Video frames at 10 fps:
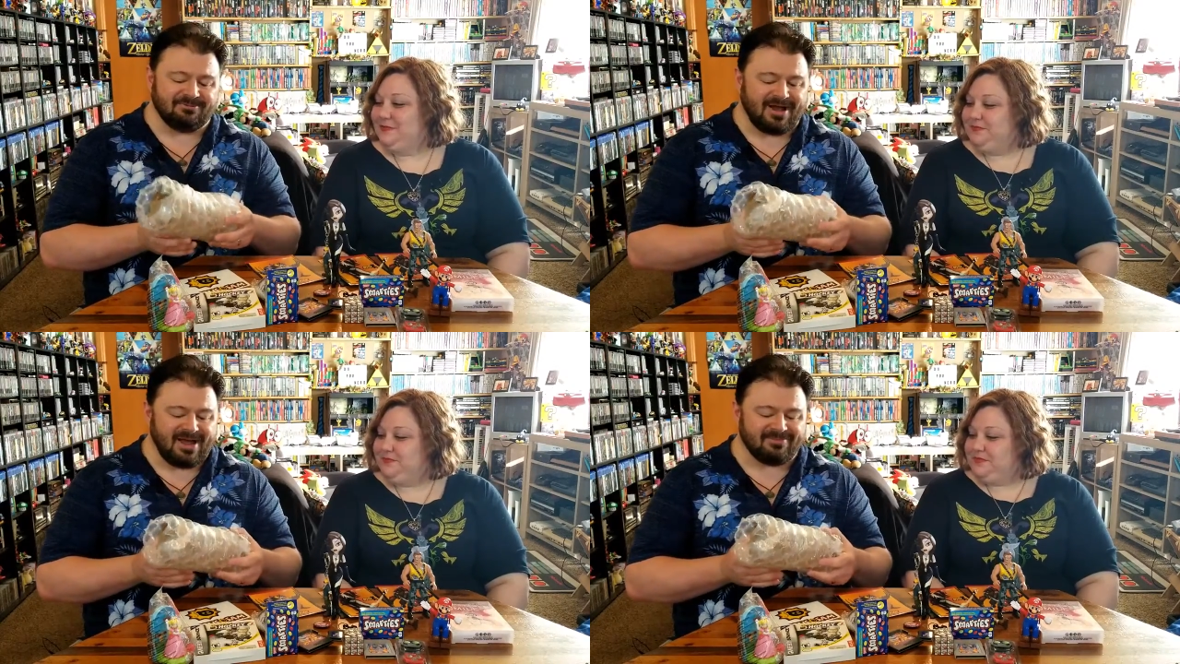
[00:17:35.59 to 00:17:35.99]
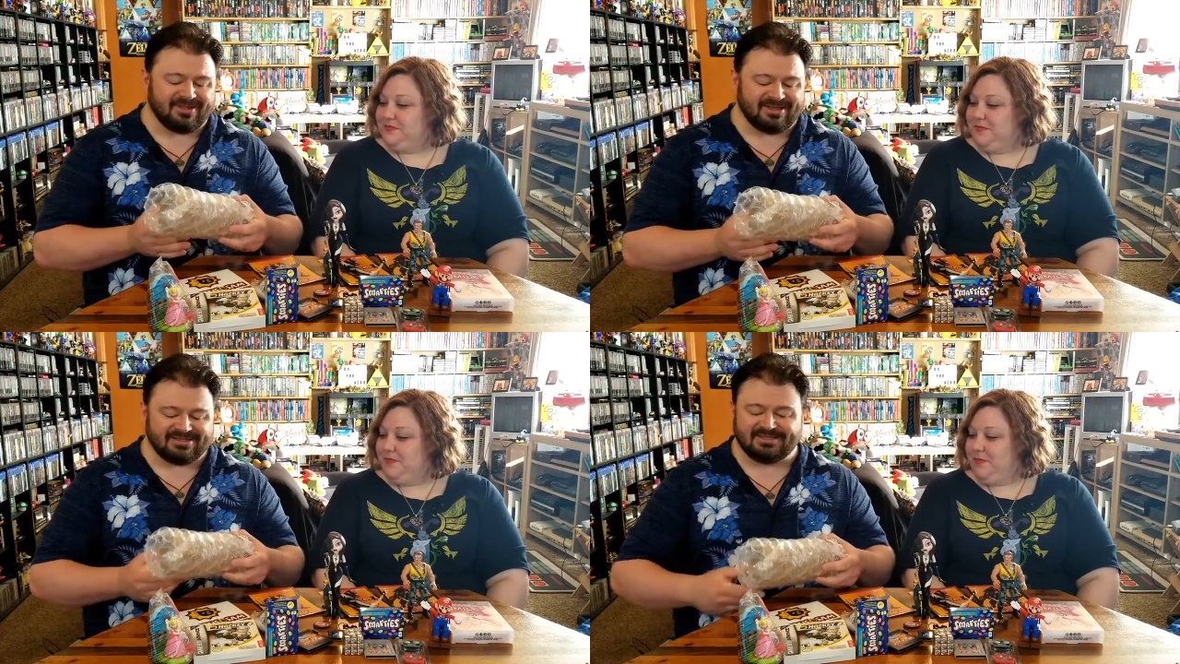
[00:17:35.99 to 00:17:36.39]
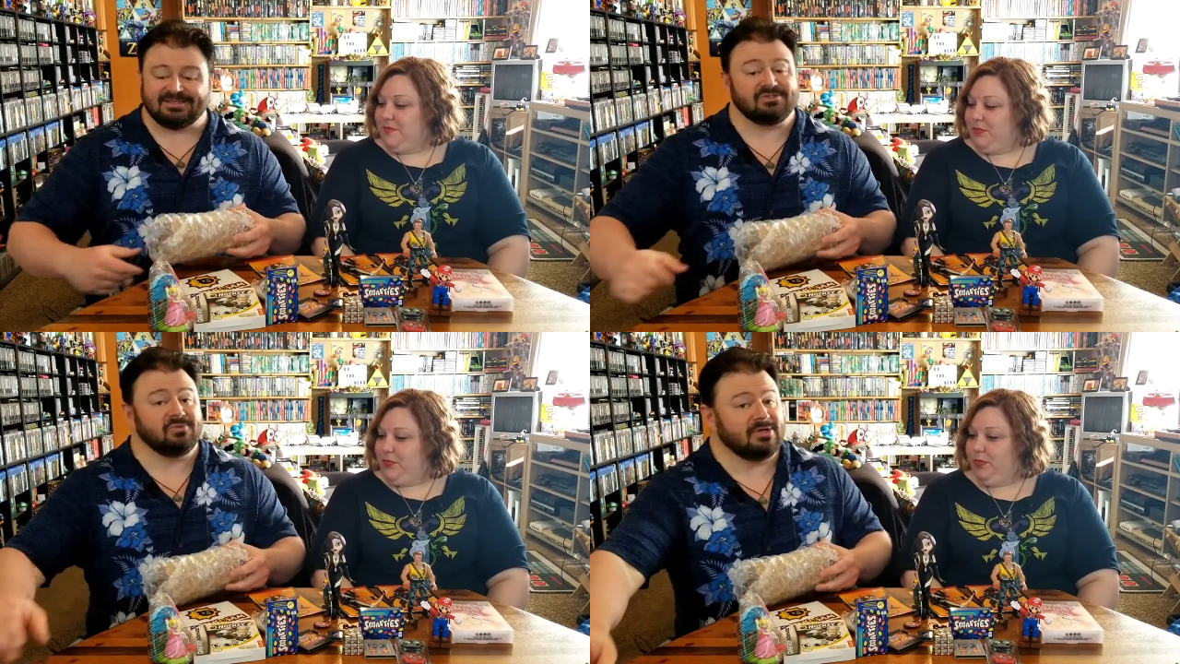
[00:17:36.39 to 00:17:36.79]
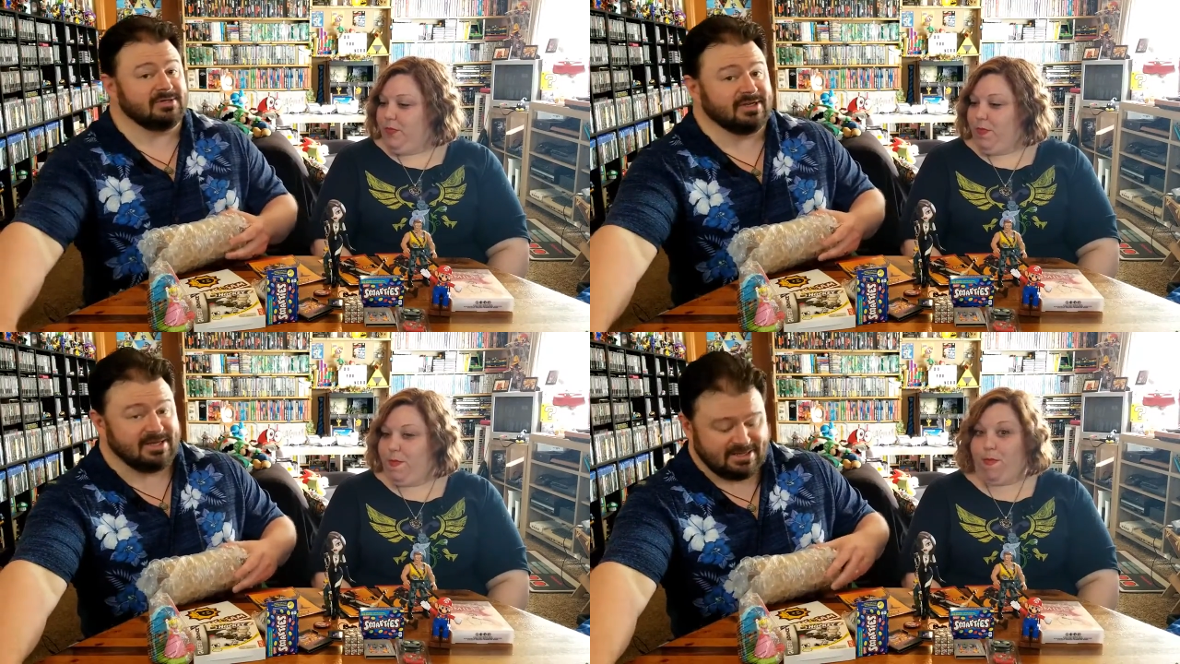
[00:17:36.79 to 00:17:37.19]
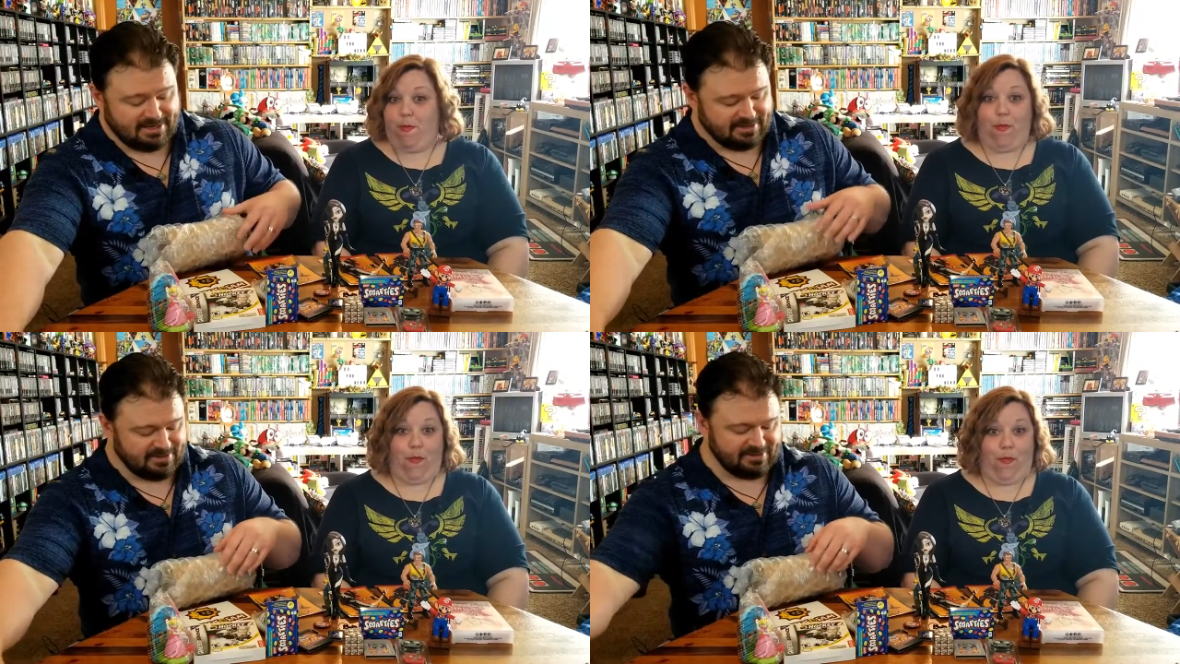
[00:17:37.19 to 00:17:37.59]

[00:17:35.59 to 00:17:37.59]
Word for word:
Speaker 1: wrapped this is. Well done.